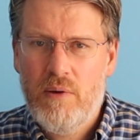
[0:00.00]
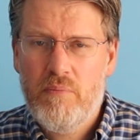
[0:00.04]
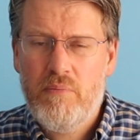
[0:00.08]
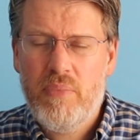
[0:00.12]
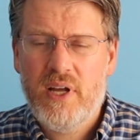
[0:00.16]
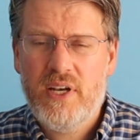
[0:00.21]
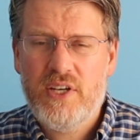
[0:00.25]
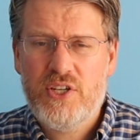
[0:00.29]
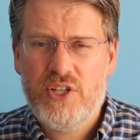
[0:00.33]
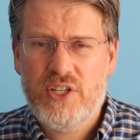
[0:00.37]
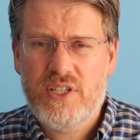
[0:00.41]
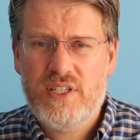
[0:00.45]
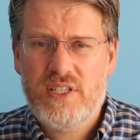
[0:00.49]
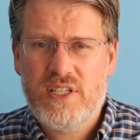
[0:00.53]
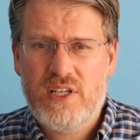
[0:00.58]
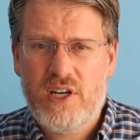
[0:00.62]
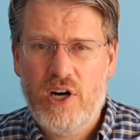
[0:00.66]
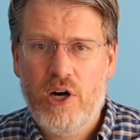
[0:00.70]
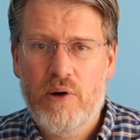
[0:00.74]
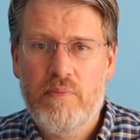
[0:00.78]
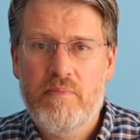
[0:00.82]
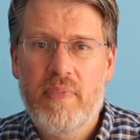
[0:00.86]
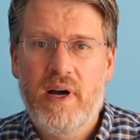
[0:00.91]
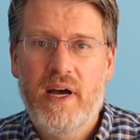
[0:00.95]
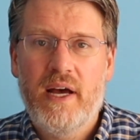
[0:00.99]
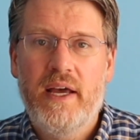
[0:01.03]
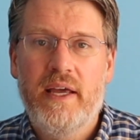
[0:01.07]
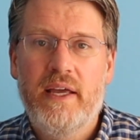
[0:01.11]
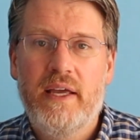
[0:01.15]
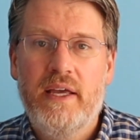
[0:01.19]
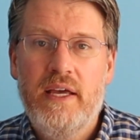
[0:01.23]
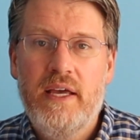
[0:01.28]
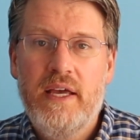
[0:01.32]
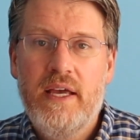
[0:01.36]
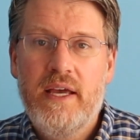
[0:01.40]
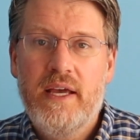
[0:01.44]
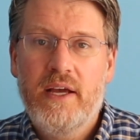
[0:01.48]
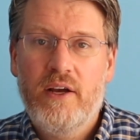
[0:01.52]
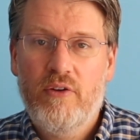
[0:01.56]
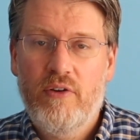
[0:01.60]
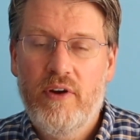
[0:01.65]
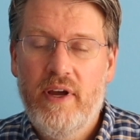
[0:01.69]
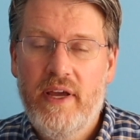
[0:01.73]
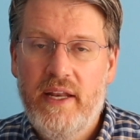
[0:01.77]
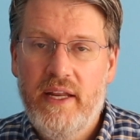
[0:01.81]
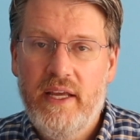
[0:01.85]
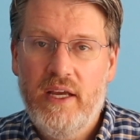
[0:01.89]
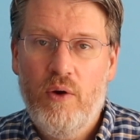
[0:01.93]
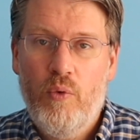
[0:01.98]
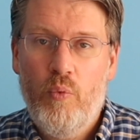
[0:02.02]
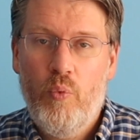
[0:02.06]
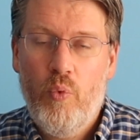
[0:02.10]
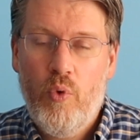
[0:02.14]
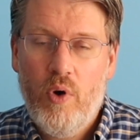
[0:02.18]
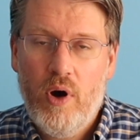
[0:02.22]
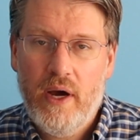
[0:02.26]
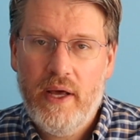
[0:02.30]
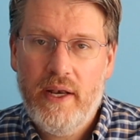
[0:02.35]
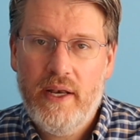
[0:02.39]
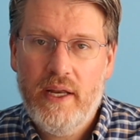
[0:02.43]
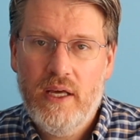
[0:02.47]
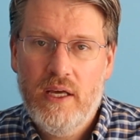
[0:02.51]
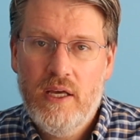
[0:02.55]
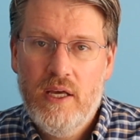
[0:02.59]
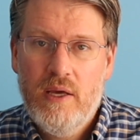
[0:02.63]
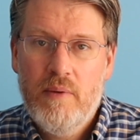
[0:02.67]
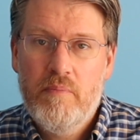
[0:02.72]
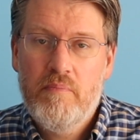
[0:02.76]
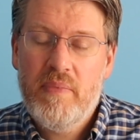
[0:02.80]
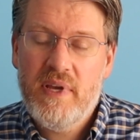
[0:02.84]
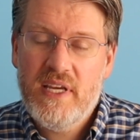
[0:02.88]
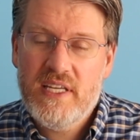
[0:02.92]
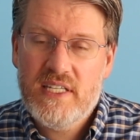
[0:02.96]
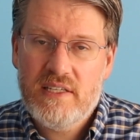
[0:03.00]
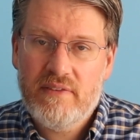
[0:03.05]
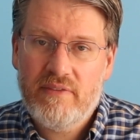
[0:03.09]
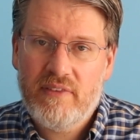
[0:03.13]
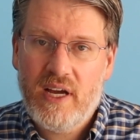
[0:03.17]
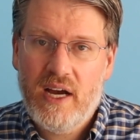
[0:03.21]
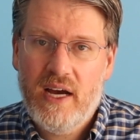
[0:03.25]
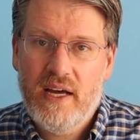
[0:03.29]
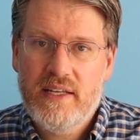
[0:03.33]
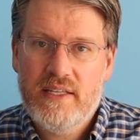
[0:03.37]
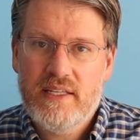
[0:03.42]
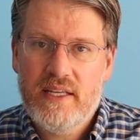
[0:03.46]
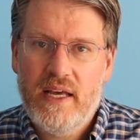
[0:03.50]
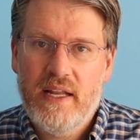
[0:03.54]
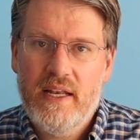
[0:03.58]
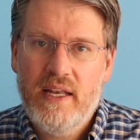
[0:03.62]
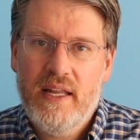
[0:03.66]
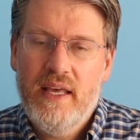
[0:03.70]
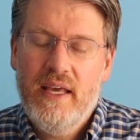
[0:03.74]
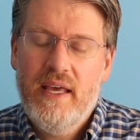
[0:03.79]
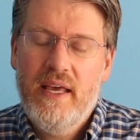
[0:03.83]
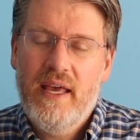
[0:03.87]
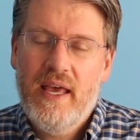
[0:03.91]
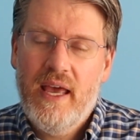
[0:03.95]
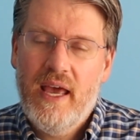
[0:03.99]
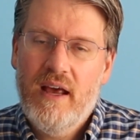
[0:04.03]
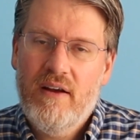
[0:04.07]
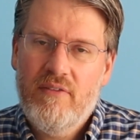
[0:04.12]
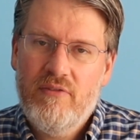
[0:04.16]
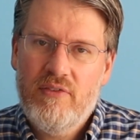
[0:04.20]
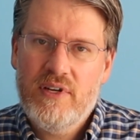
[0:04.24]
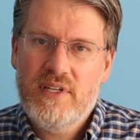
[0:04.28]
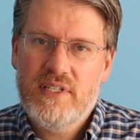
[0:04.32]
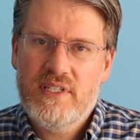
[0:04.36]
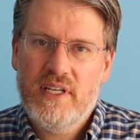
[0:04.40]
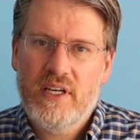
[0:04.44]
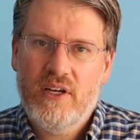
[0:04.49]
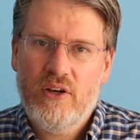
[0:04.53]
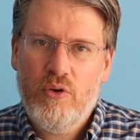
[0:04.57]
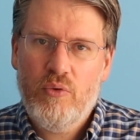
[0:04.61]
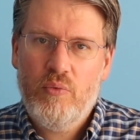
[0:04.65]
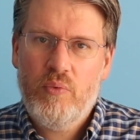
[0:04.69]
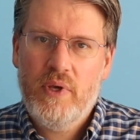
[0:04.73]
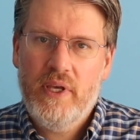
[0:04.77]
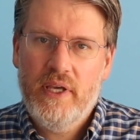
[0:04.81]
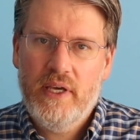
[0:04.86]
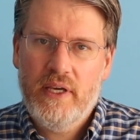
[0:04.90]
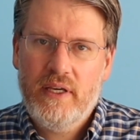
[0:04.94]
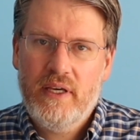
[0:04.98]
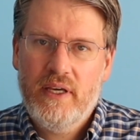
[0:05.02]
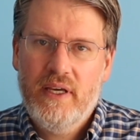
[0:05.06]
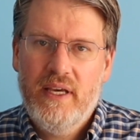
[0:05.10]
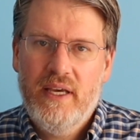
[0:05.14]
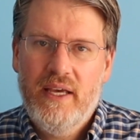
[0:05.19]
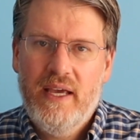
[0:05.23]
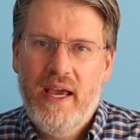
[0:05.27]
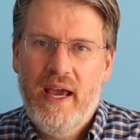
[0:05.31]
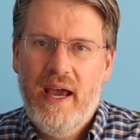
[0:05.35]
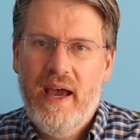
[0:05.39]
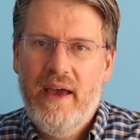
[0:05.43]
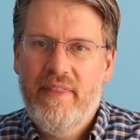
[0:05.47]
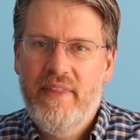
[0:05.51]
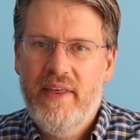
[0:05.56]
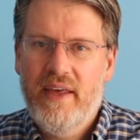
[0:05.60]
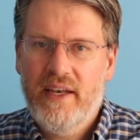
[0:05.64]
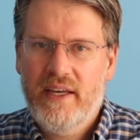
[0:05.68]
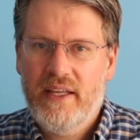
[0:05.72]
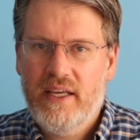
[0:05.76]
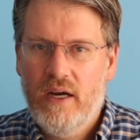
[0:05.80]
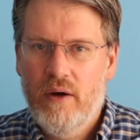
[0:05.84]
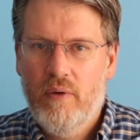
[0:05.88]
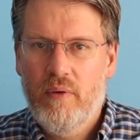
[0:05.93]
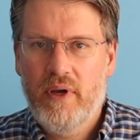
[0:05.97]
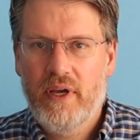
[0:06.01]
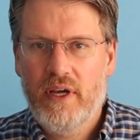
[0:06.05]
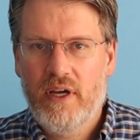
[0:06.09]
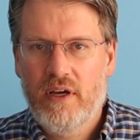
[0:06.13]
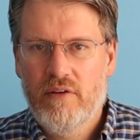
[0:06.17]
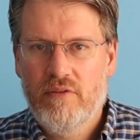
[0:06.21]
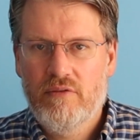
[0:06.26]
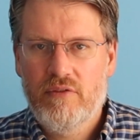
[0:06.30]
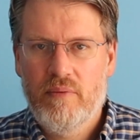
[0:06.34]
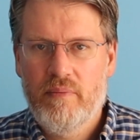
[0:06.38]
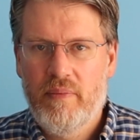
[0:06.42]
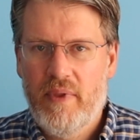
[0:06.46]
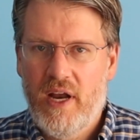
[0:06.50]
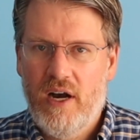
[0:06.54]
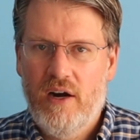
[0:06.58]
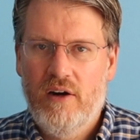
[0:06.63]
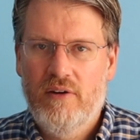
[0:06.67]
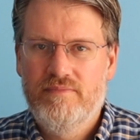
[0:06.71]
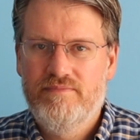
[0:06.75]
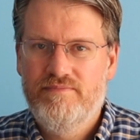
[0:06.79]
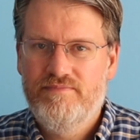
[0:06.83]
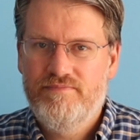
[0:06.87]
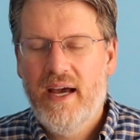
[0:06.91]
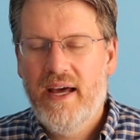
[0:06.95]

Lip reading: But just start by creating one piece of content every single week and then going from there.